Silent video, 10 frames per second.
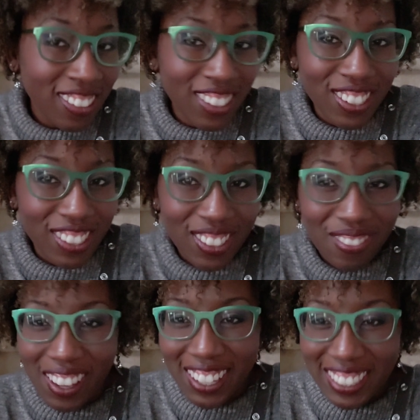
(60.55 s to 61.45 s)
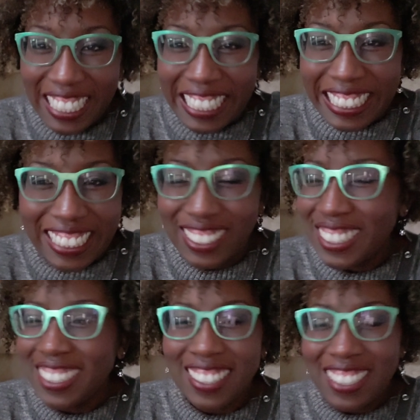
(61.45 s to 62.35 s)
She's just fine.
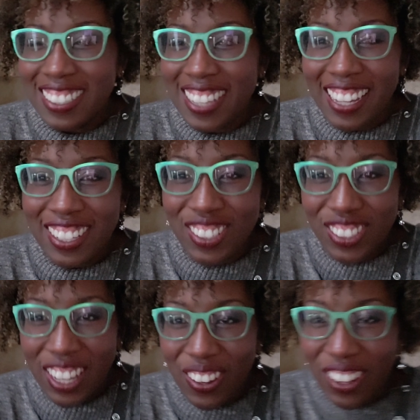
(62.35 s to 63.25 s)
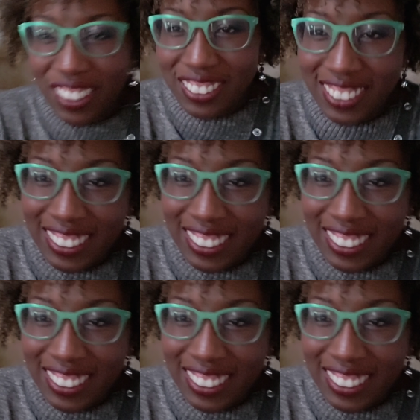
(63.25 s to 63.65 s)
Not injured at all.